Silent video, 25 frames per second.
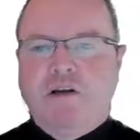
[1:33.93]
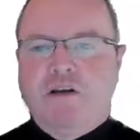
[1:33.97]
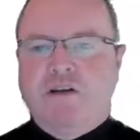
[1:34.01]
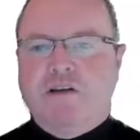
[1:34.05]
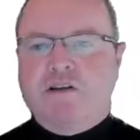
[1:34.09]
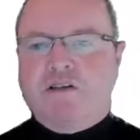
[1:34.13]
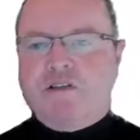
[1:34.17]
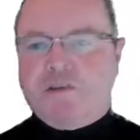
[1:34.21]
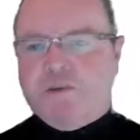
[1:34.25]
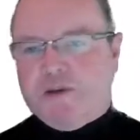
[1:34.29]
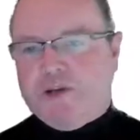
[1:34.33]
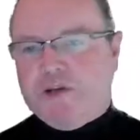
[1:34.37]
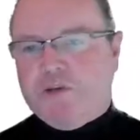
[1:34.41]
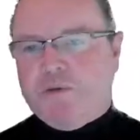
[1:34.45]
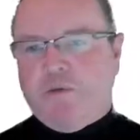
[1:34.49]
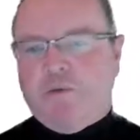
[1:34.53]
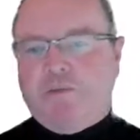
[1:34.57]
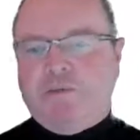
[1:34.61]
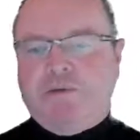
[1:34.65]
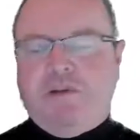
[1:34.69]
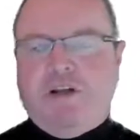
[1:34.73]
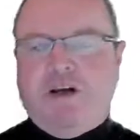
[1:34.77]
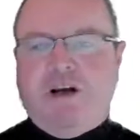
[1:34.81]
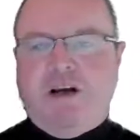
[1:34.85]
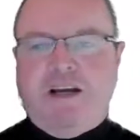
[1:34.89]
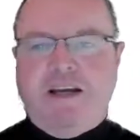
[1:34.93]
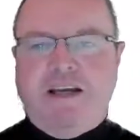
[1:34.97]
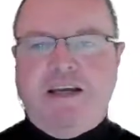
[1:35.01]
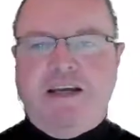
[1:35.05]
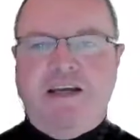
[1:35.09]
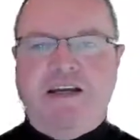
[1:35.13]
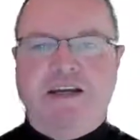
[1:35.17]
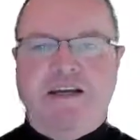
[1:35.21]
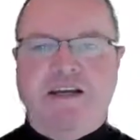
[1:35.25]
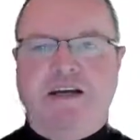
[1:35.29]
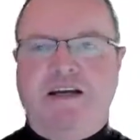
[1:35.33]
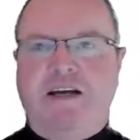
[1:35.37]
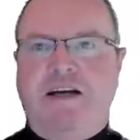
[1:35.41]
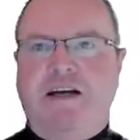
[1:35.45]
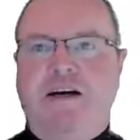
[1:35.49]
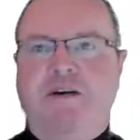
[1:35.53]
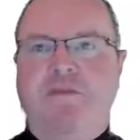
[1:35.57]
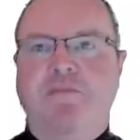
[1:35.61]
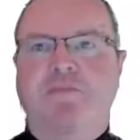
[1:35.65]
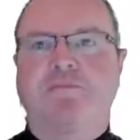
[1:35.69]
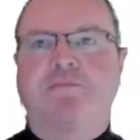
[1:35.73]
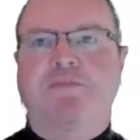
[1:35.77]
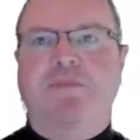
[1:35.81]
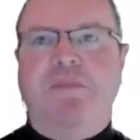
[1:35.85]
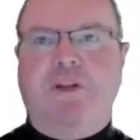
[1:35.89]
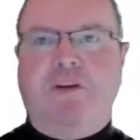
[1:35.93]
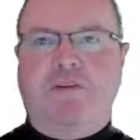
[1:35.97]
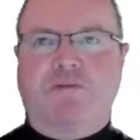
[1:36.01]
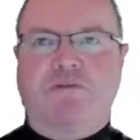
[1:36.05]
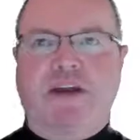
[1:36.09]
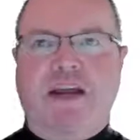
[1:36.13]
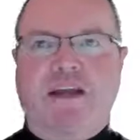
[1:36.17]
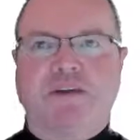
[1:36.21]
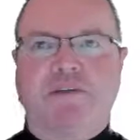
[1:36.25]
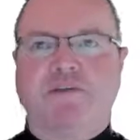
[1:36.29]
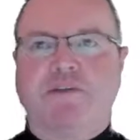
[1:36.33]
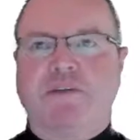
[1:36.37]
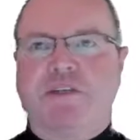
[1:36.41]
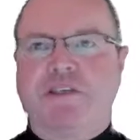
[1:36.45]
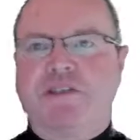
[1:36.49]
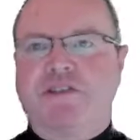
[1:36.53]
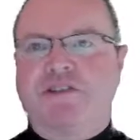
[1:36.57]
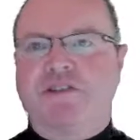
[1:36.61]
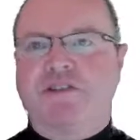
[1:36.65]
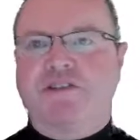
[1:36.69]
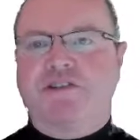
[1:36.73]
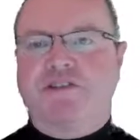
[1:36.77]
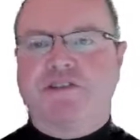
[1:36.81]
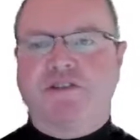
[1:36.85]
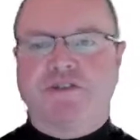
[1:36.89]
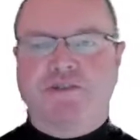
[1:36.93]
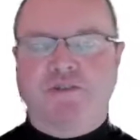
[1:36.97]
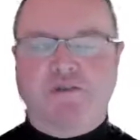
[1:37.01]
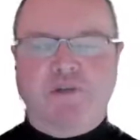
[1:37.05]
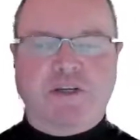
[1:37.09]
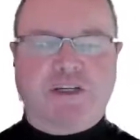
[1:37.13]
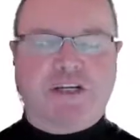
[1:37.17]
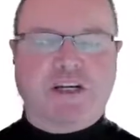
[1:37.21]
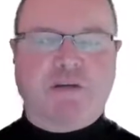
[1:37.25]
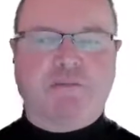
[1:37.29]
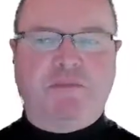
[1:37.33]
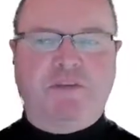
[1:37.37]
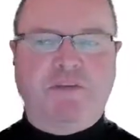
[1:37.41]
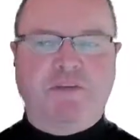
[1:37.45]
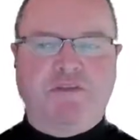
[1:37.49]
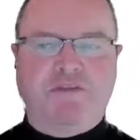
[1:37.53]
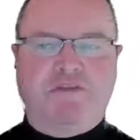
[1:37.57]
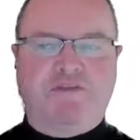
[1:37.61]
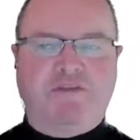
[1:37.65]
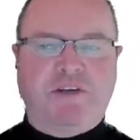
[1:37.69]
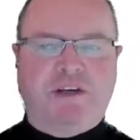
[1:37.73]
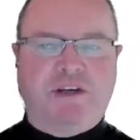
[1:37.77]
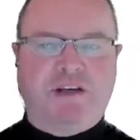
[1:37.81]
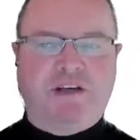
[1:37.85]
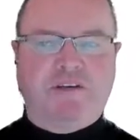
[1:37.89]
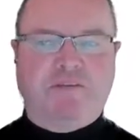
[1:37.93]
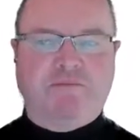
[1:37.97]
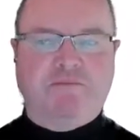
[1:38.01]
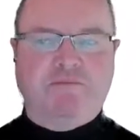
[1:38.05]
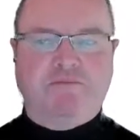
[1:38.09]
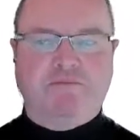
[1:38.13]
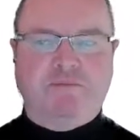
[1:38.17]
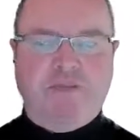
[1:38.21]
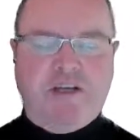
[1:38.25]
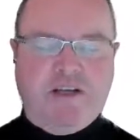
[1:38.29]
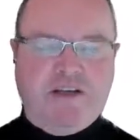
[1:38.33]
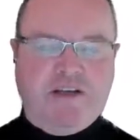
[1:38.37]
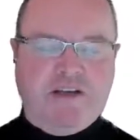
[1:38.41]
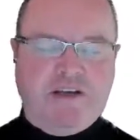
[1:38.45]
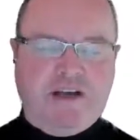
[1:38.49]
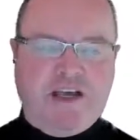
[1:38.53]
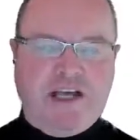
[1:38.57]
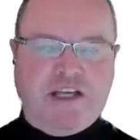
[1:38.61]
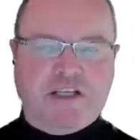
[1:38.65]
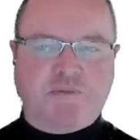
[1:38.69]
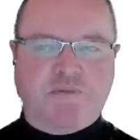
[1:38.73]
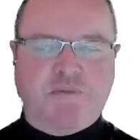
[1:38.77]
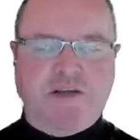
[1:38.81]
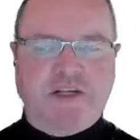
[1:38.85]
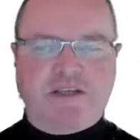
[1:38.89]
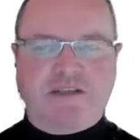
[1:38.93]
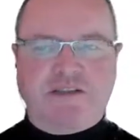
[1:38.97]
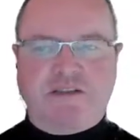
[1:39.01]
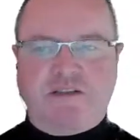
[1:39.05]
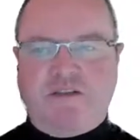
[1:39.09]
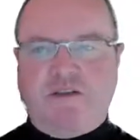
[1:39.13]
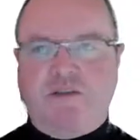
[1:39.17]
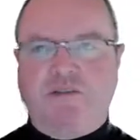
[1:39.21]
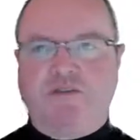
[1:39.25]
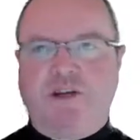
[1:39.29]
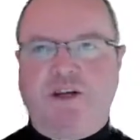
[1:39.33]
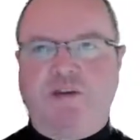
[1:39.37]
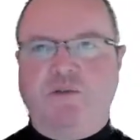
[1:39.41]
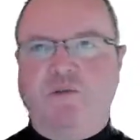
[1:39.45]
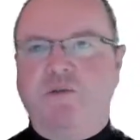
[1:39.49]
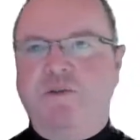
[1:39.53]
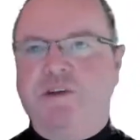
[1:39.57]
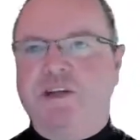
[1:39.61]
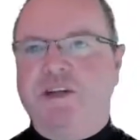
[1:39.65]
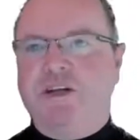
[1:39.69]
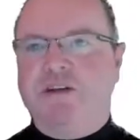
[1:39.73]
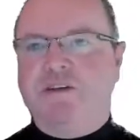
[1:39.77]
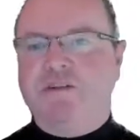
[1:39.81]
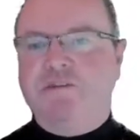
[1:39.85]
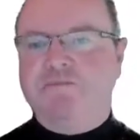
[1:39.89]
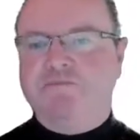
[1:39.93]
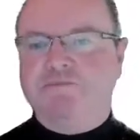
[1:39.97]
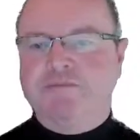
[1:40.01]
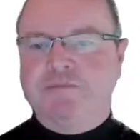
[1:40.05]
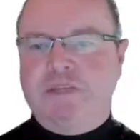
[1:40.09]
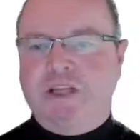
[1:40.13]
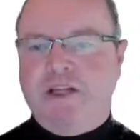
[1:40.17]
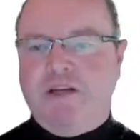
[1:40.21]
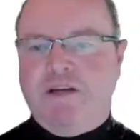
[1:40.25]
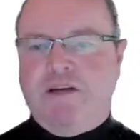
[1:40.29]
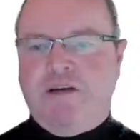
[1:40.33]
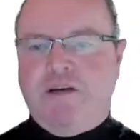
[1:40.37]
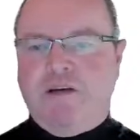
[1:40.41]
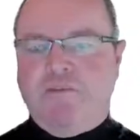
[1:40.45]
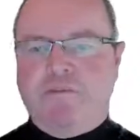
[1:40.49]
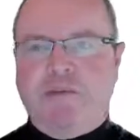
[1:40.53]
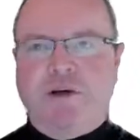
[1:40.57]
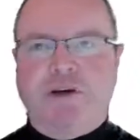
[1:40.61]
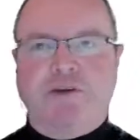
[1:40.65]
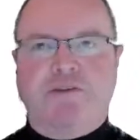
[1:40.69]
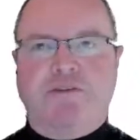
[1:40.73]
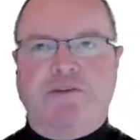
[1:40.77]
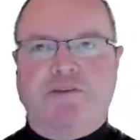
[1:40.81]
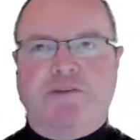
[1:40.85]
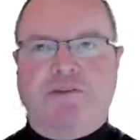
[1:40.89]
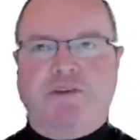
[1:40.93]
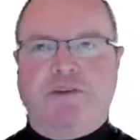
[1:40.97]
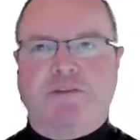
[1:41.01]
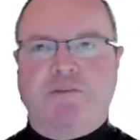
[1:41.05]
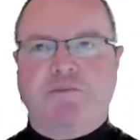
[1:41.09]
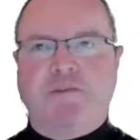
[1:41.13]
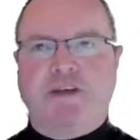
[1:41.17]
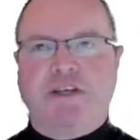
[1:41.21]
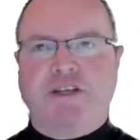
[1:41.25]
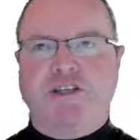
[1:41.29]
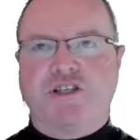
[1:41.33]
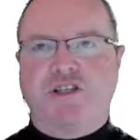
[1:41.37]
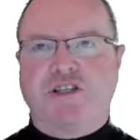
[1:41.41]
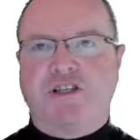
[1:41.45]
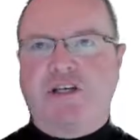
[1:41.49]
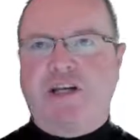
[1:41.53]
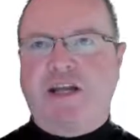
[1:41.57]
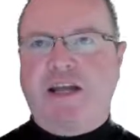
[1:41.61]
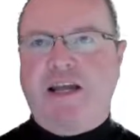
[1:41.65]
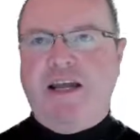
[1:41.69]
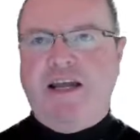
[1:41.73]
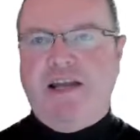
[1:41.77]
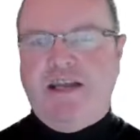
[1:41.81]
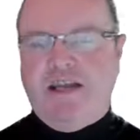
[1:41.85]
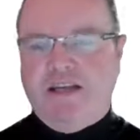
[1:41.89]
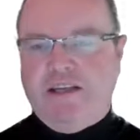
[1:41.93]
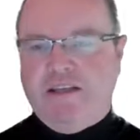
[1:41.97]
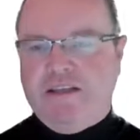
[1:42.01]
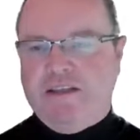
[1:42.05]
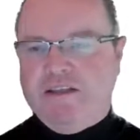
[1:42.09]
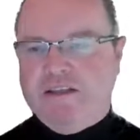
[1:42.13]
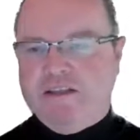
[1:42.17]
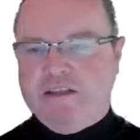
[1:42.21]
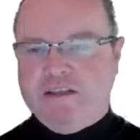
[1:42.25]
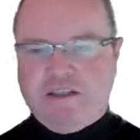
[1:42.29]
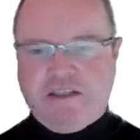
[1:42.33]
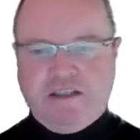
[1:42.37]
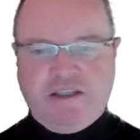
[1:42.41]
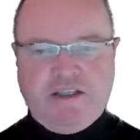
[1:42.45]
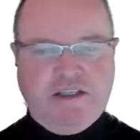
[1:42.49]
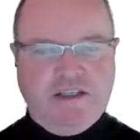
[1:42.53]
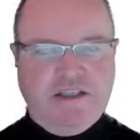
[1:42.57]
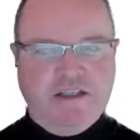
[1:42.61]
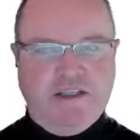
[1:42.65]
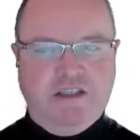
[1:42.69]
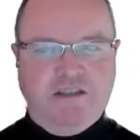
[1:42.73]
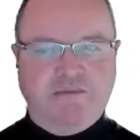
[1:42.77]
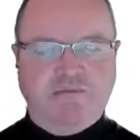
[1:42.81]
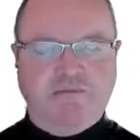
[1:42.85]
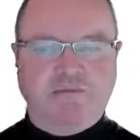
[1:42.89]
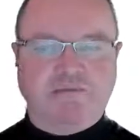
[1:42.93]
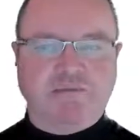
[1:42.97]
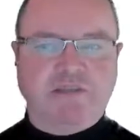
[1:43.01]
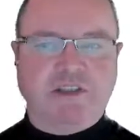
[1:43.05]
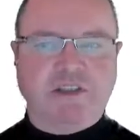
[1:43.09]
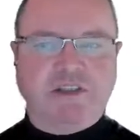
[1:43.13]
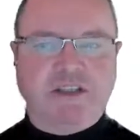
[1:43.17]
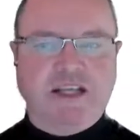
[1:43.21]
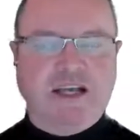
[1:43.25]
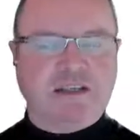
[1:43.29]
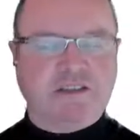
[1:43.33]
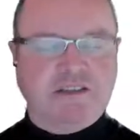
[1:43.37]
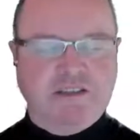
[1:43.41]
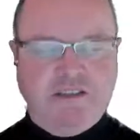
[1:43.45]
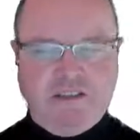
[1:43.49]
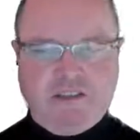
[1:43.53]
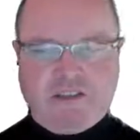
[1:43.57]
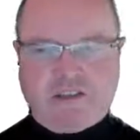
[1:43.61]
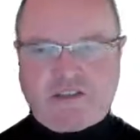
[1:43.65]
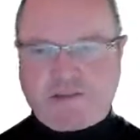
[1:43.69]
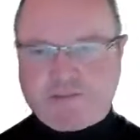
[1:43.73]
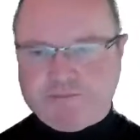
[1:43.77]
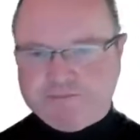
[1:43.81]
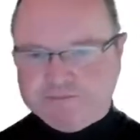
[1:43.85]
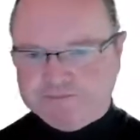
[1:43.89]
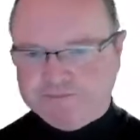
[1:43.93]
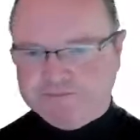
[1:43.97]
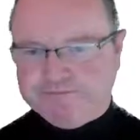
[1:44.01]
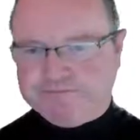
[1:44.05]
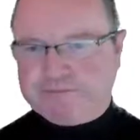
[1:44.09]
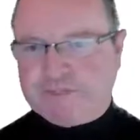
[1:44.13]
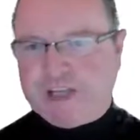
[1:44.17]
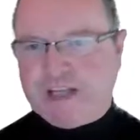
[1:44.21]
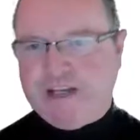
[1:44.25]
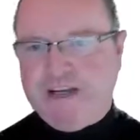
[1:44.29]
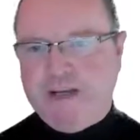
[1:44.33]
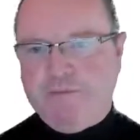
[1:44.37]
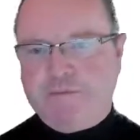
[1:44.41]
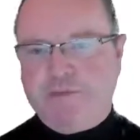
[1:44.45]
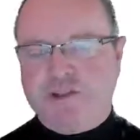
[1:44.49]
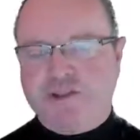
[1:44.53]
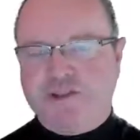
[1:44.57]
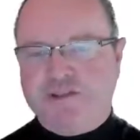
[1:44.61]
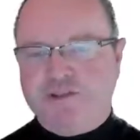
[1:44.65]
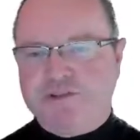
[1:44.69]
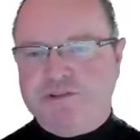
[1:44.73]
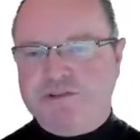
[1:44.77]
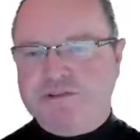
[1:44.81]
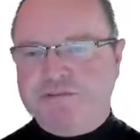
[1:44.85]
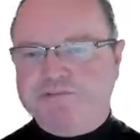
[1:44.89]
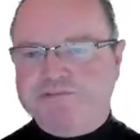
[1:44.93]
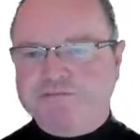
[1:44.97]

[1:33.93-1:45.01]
So we're going to apply randomness to a couple of aspects of our audio, both pitch and loudness and amplitude.